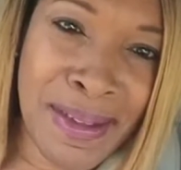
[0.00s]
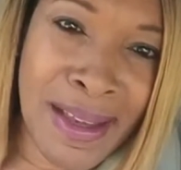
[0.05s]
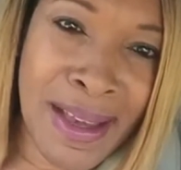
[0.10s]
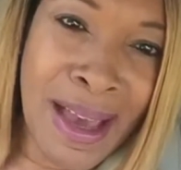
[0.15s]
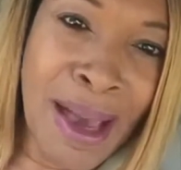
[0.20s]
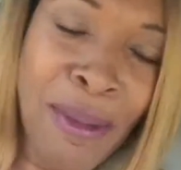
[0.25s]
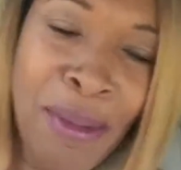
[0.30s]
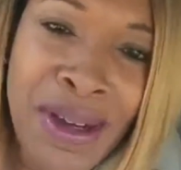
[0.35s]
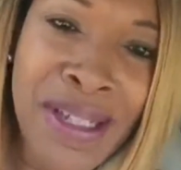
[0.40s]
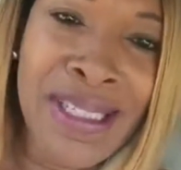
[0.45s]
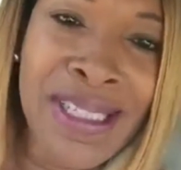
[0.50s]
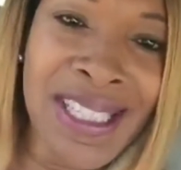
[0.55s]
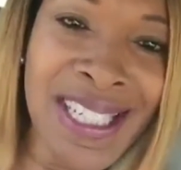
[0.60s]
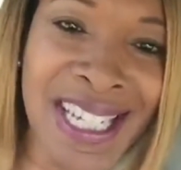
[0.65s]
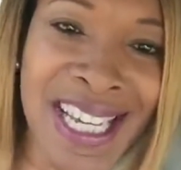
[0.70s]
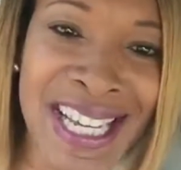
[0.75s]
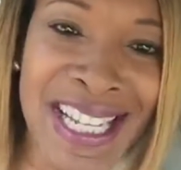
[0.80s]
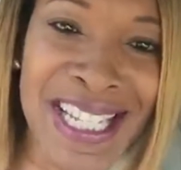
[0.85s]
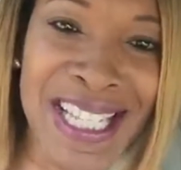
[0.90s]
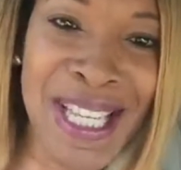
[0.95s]
I wasn't
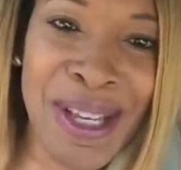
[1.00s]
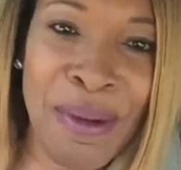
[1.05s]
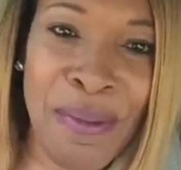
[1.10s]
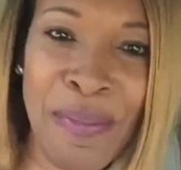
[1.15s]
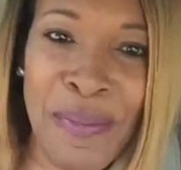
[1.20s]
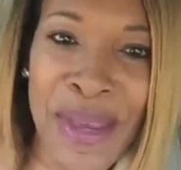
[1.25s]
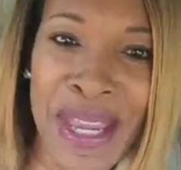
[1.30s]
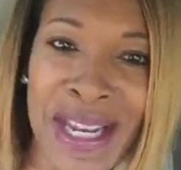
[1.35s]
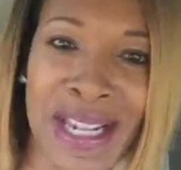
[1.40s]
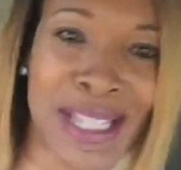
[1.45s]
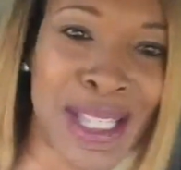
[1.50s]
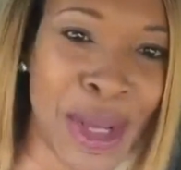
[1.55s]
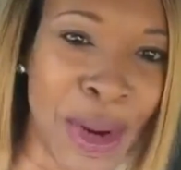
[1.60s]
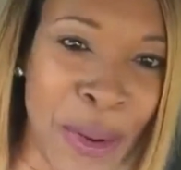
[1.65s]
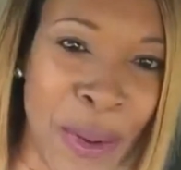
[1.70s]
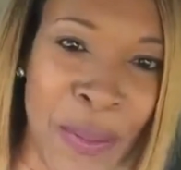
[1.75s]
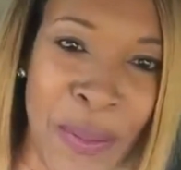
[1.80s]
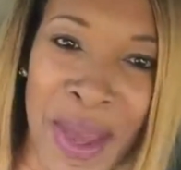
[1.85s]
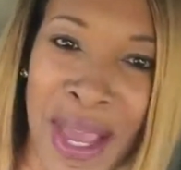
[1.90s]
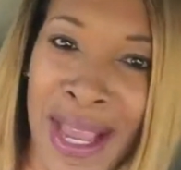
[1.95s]
looking to meet a
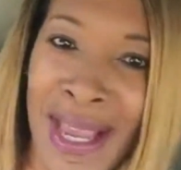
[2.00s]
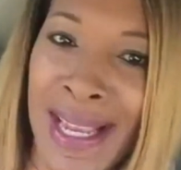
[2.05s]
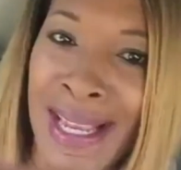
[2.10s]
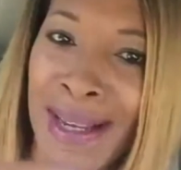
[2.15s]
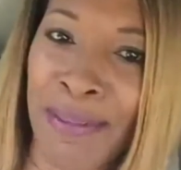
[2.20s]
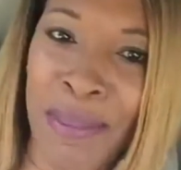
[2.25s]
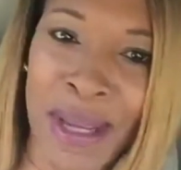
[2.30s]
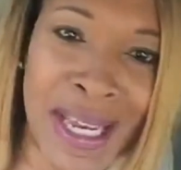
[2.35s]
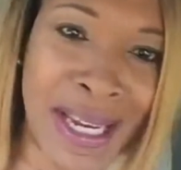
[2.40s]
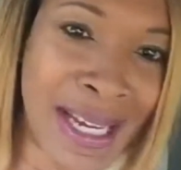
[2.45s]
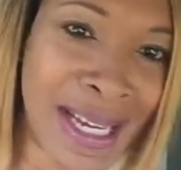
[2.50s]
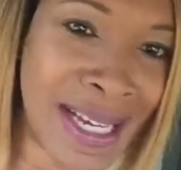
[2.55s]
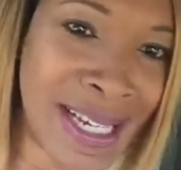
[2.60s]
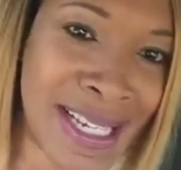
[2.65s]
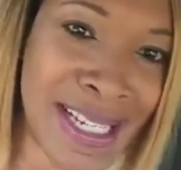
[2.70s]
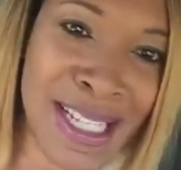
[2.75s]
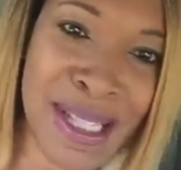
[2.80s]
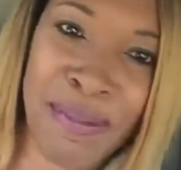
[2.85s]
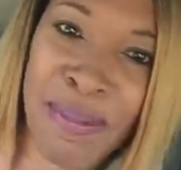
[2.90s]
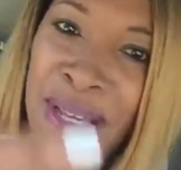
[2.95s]
soulmate, meet a
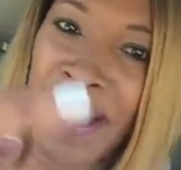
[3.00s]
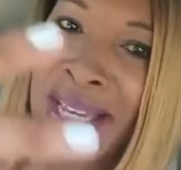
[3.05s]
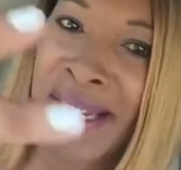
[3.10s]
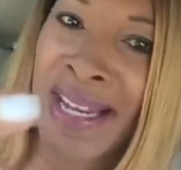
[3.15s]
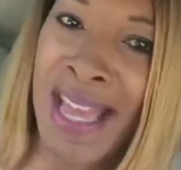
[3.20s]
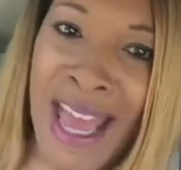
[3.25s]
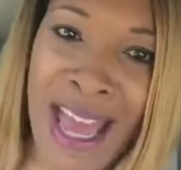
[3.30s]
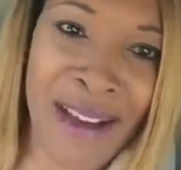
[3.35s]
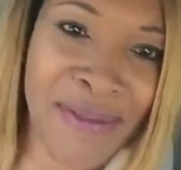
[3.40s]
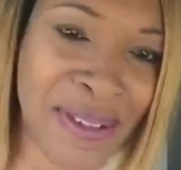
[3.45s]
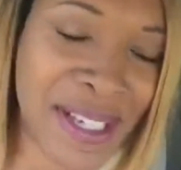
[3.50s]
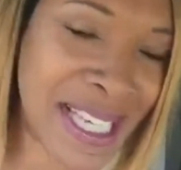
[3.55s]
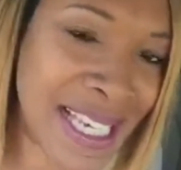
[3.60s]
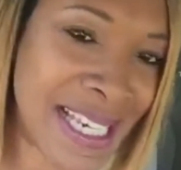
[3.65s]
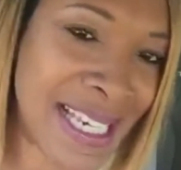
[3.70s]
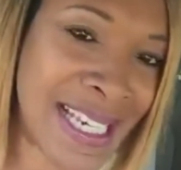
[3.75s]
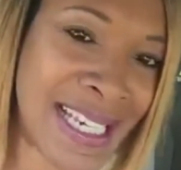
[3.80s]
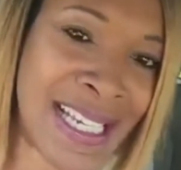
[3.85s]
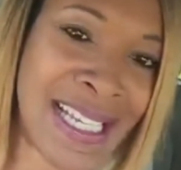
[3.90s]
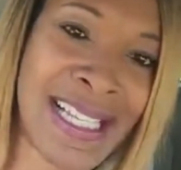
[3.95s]
husband, have
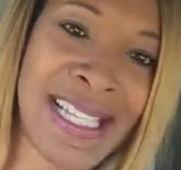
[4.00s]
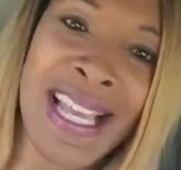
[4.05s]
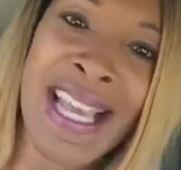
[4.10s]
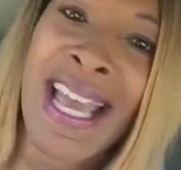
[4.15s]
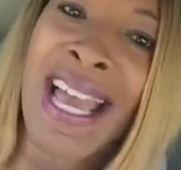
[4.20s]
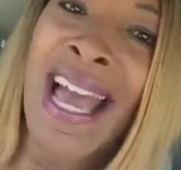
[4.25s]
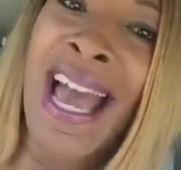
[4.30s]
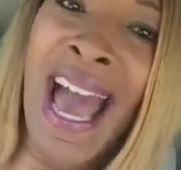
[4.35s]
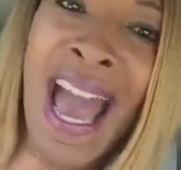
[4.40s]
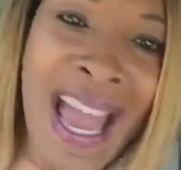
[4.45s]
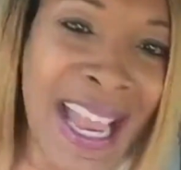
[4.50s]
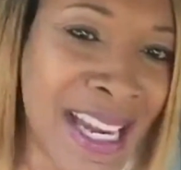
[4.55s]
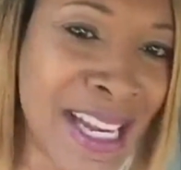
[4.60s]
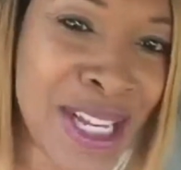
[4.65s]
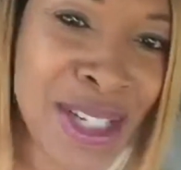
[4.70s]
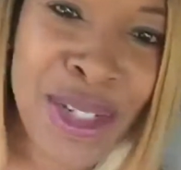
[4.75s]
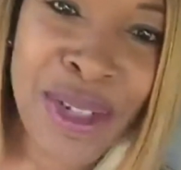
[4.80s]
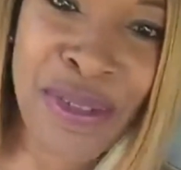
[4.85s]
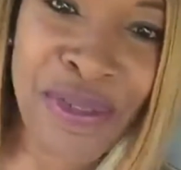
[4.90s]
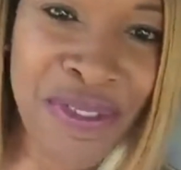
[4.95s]
kids. I
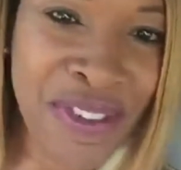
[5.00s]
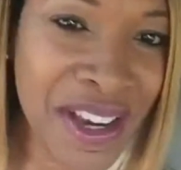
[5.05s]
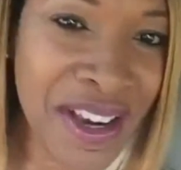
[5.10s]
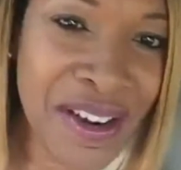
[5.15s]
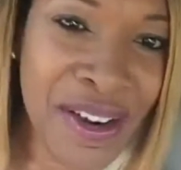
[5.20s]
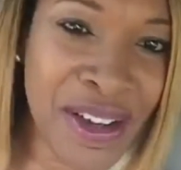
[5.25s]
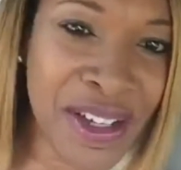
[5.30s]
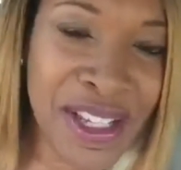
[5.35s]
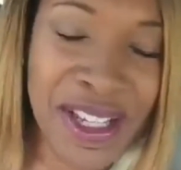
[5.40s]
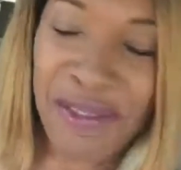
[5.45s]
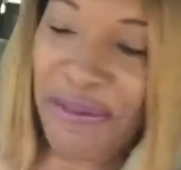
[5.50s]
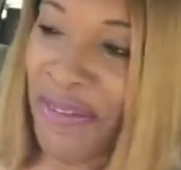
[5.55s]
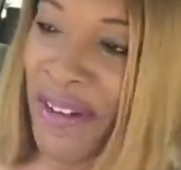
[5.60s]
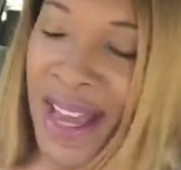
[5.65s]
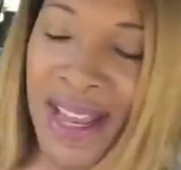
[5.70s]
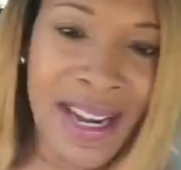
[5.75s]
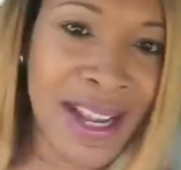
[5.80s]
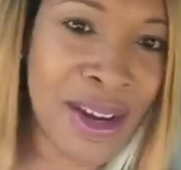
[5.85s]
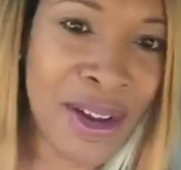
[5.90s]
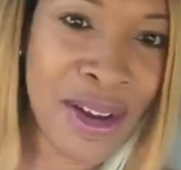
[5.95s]
need you to
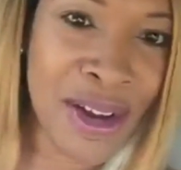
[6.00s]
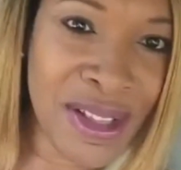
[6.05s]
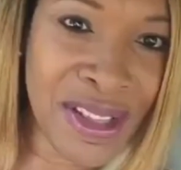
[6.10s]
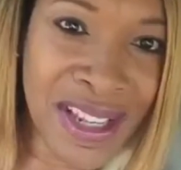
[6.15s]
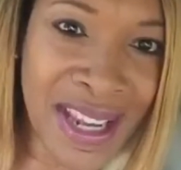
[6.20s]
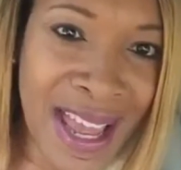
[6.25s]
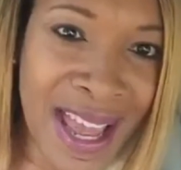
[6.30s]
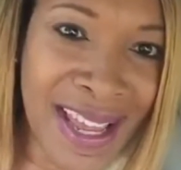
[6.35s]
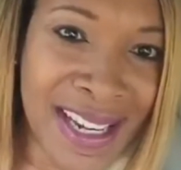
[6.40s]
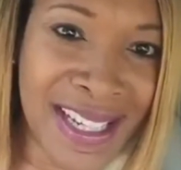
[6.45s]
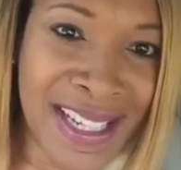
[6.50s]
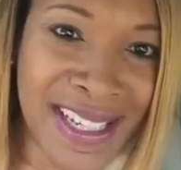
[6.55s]
find out all of that